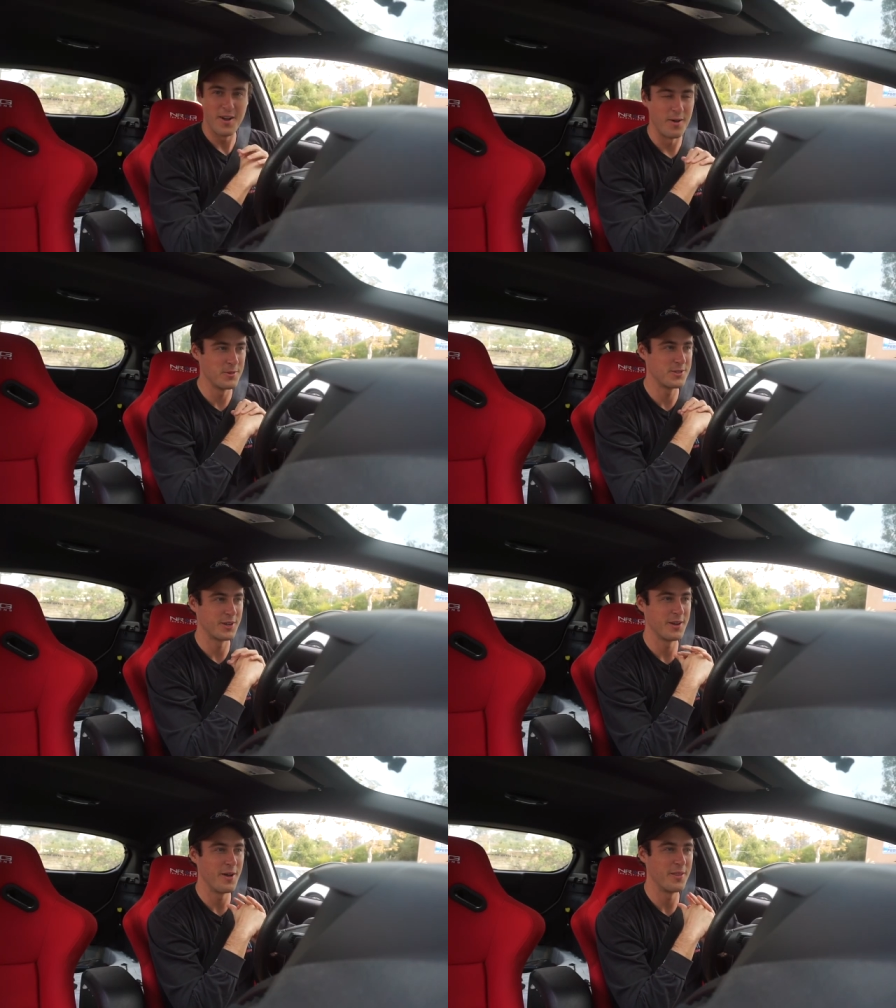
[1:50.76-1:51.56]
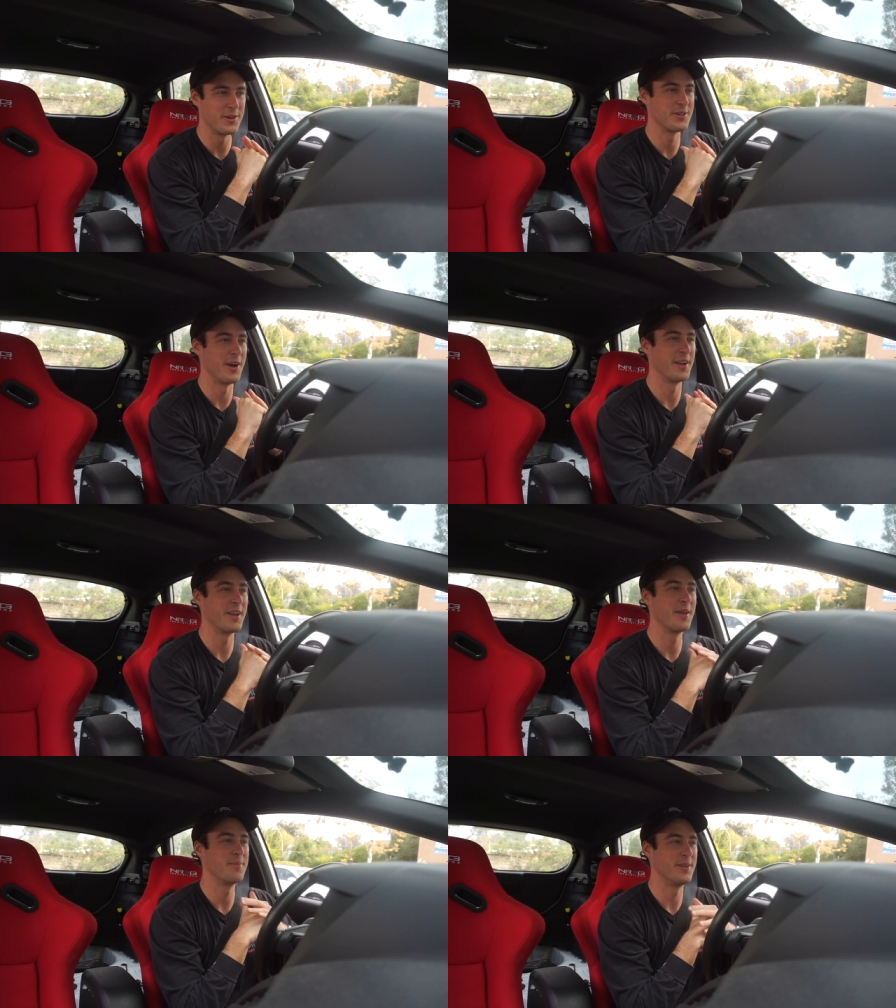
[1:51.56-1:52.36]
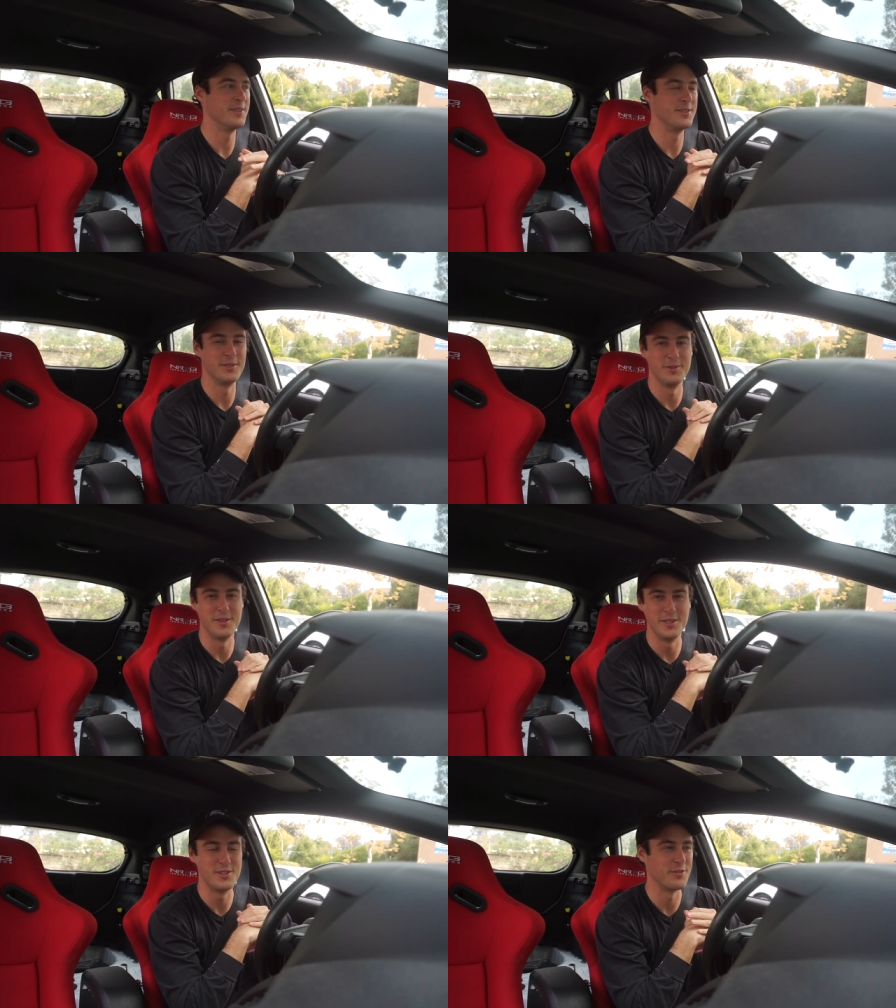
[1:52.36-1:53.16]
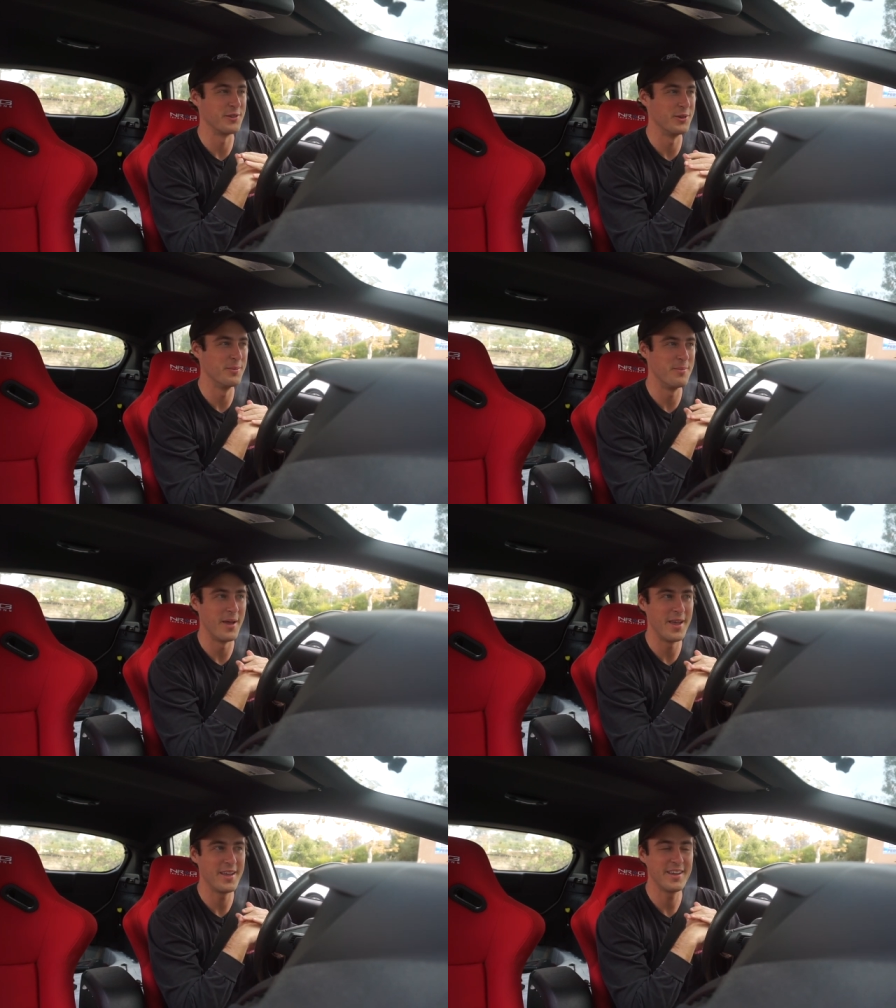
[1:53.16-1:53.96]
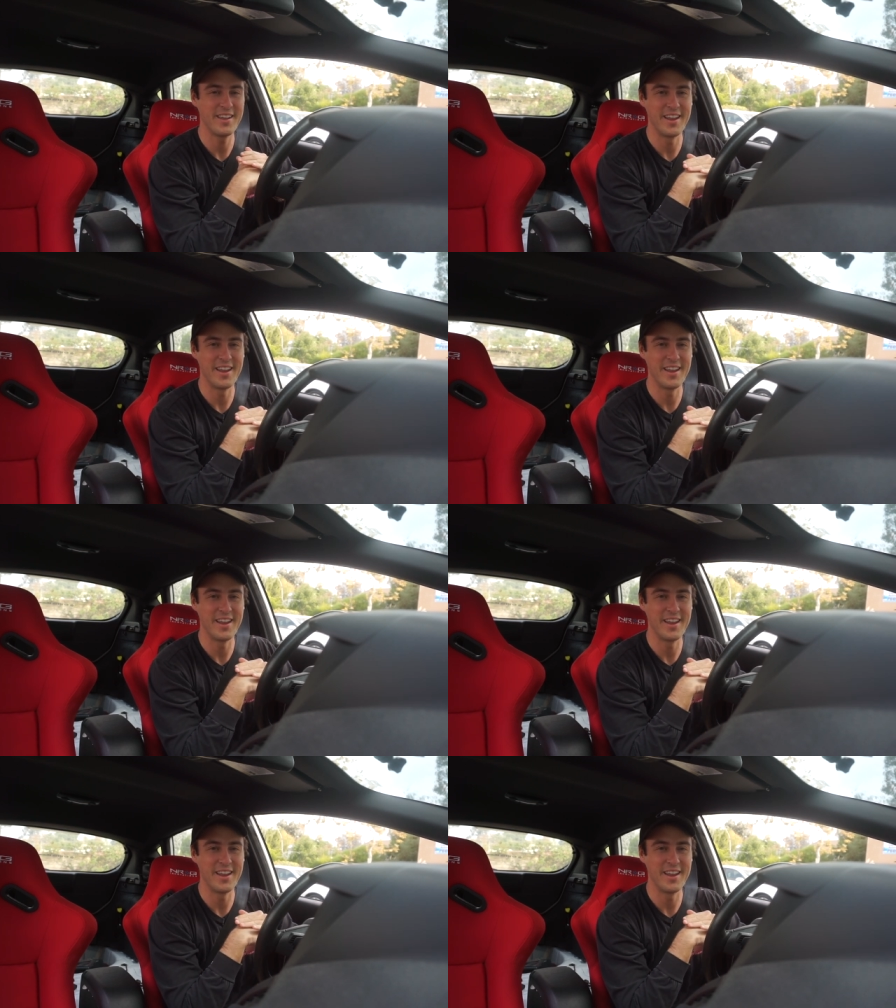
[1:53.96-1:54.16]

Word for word: Almost took an L there trying to get up into the Jiffy Lube bay